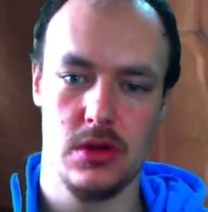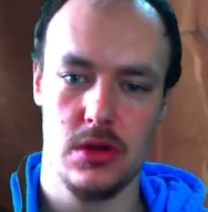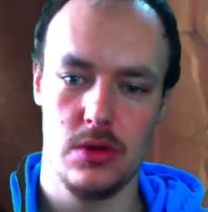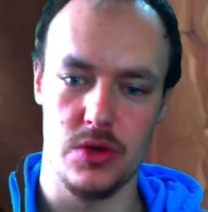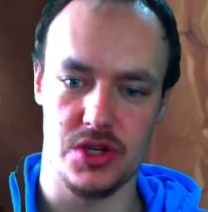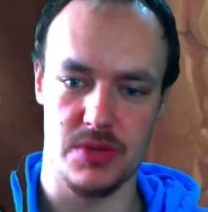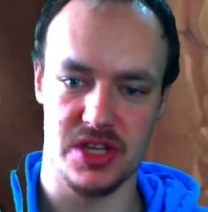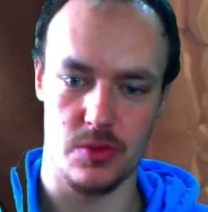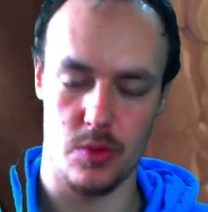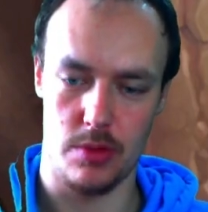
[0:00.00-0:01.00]
Which means it
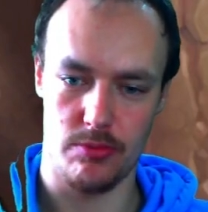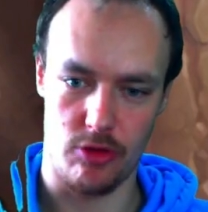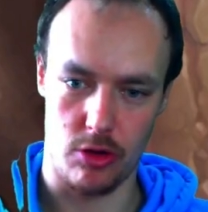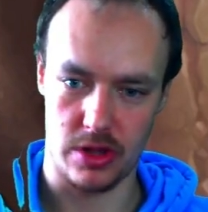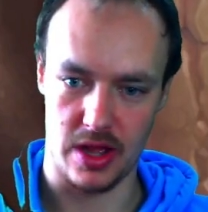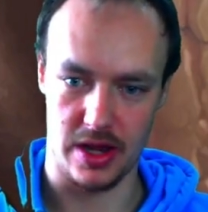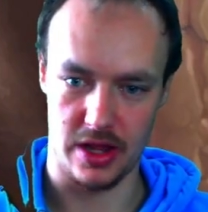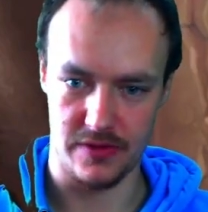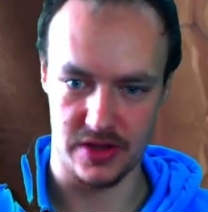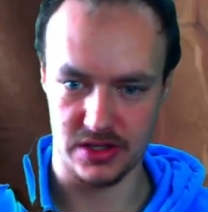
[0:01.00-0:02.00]
won't proc any of
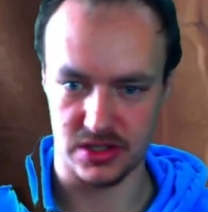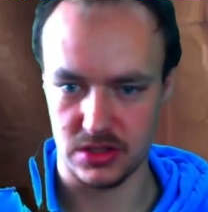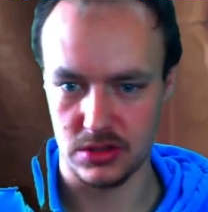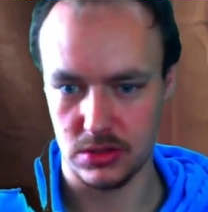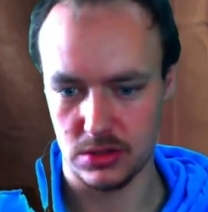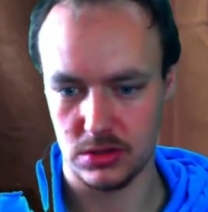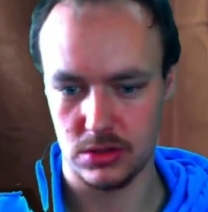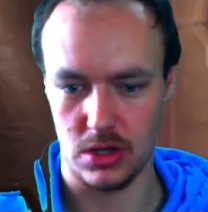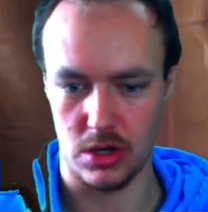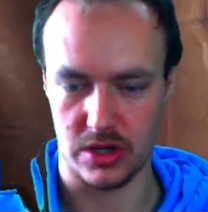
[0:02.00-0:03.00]
his
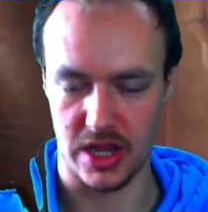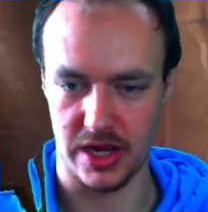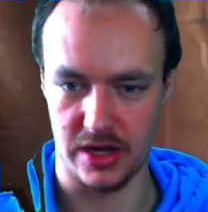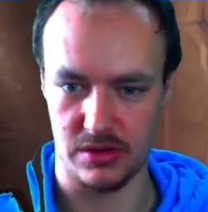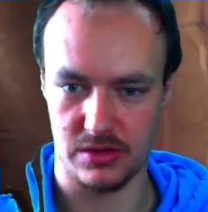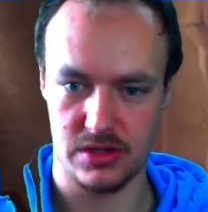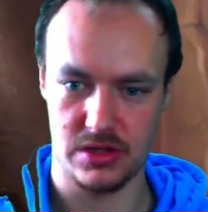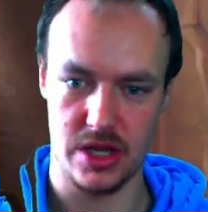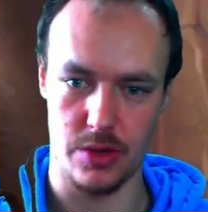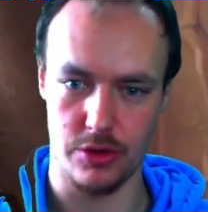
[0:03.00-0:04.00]
arcane,
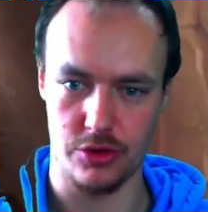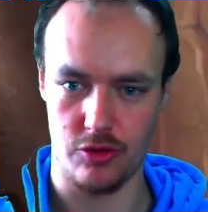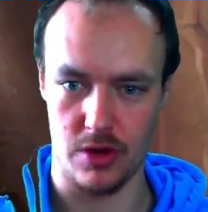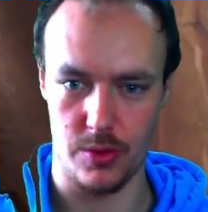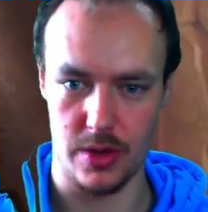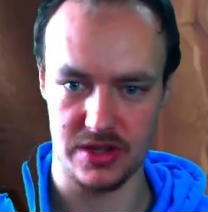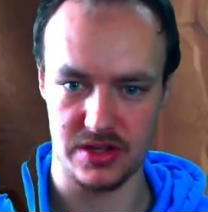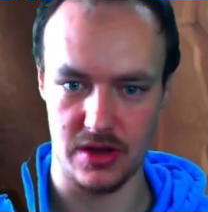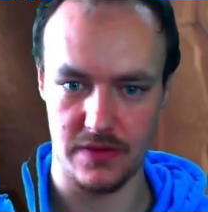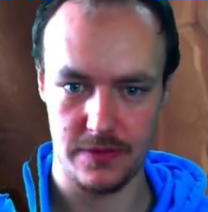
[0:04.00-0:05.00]
kill you straight away stuff.